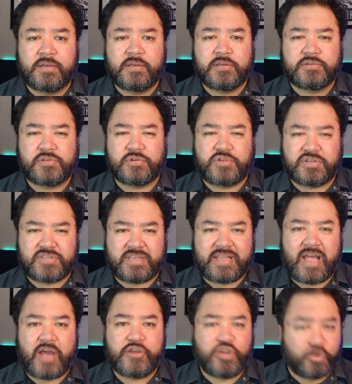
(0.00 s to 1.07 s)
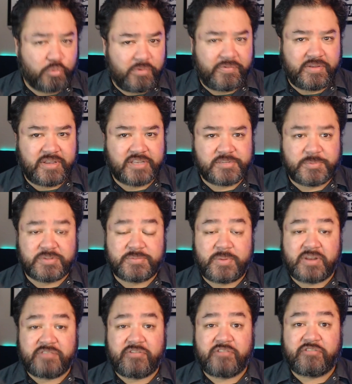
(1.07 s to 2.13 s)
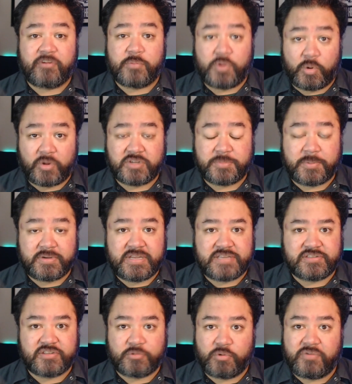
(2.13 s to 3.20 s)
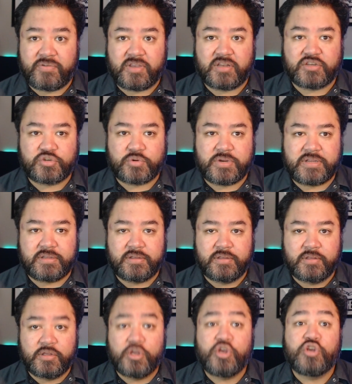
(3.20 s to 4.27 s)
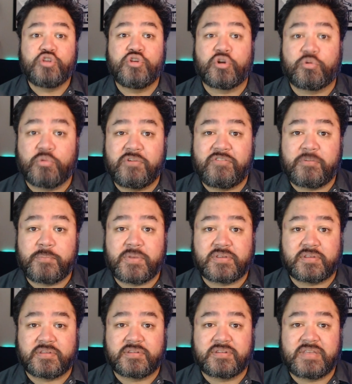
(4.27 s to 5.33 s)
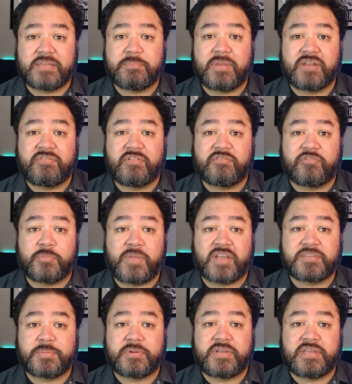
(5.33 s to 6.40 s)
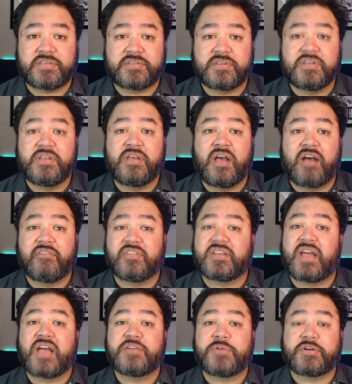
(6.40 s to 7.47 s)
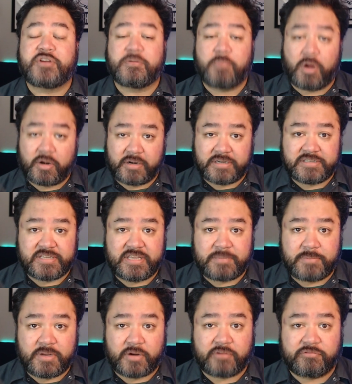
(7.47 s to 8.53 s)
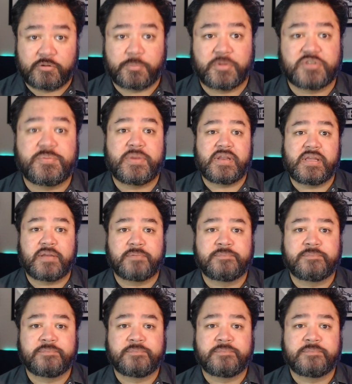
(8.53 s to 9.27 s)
So, just like how your roofing customers benefit from your expertise in the roofing industry, your roofing business can benefit from the expertise of the contractor marketing team here at Footbridge Media.